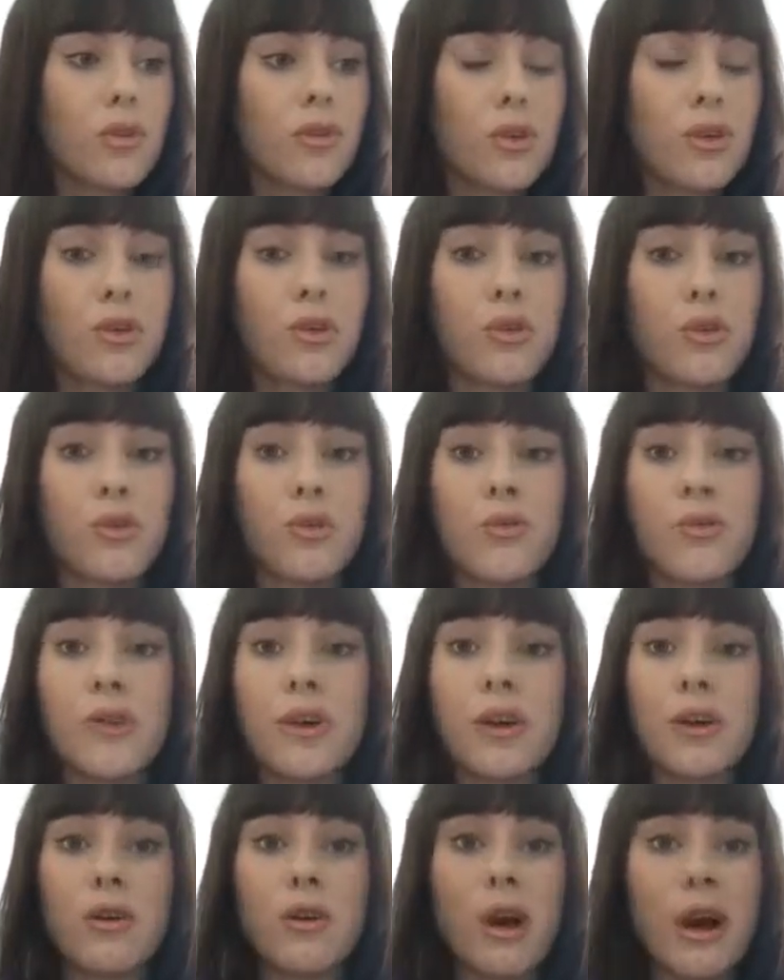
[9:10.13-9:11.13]
who
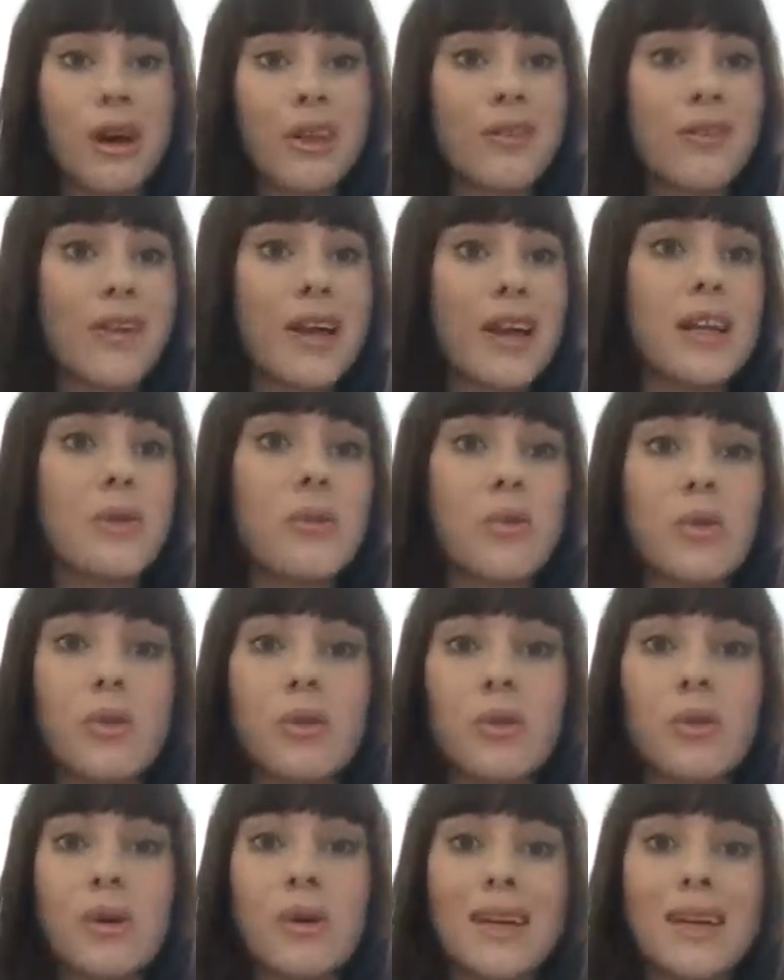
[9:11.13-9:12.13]
feel
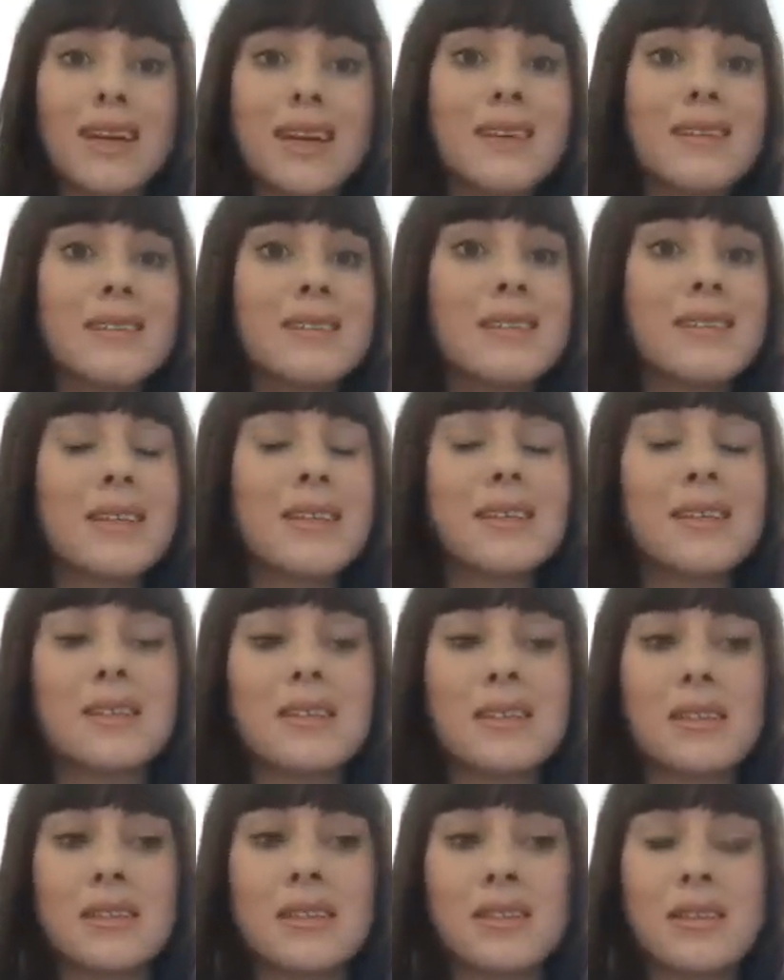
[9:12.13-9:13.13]
unavailable,
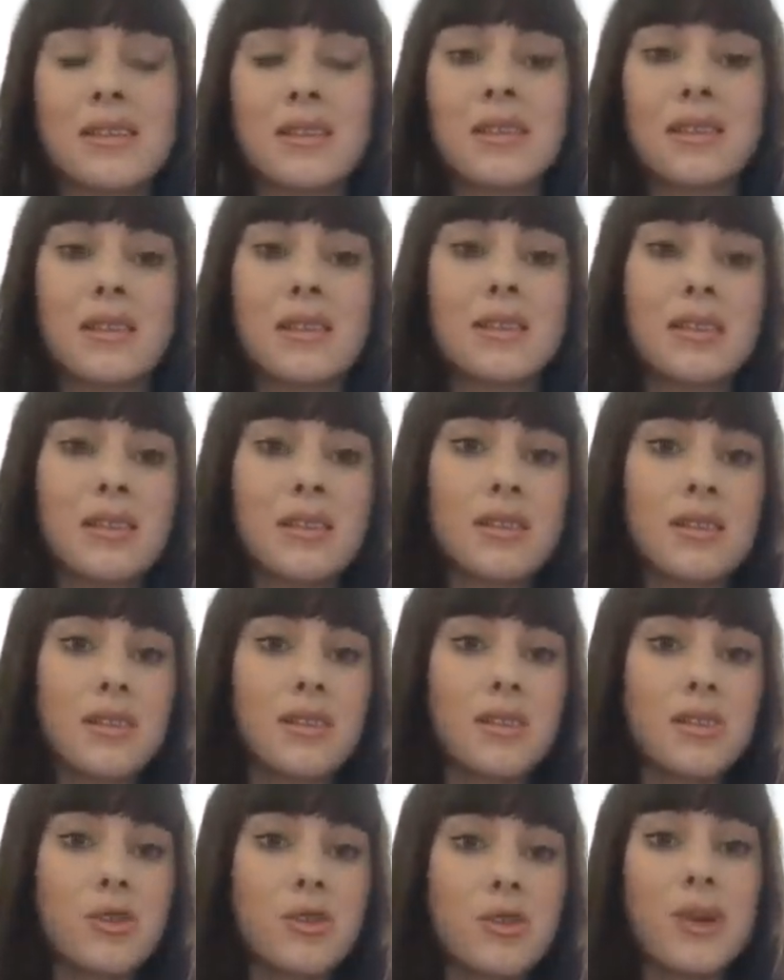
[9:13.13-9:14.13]
inconsistent,
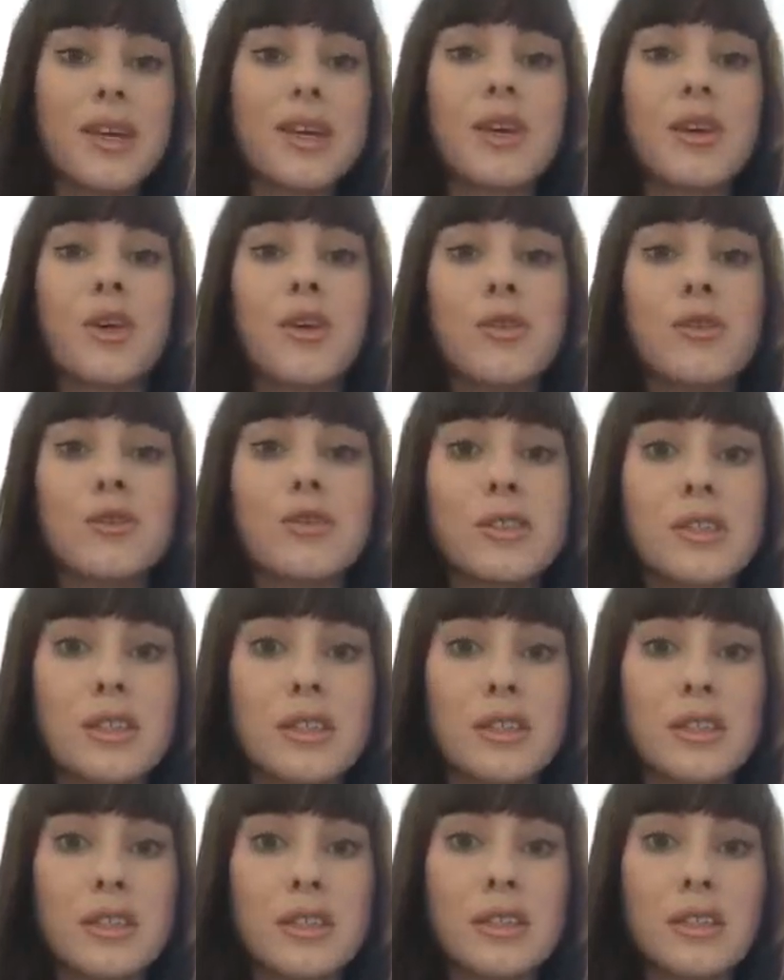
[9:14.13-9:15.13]
you're being
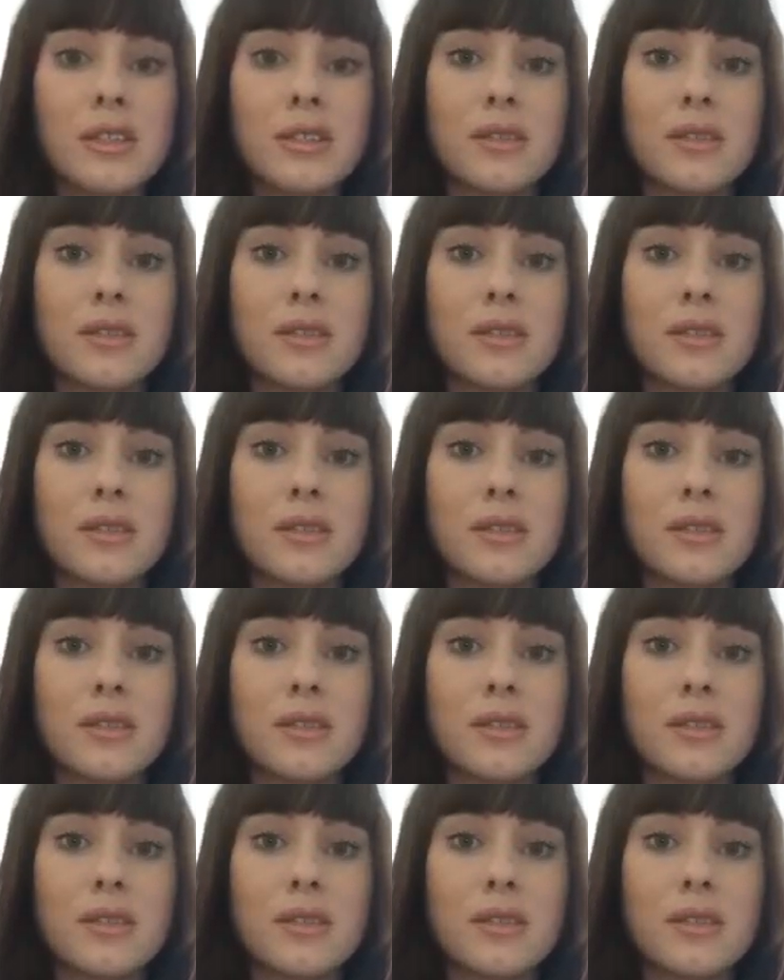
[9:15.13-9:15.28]
ghosted,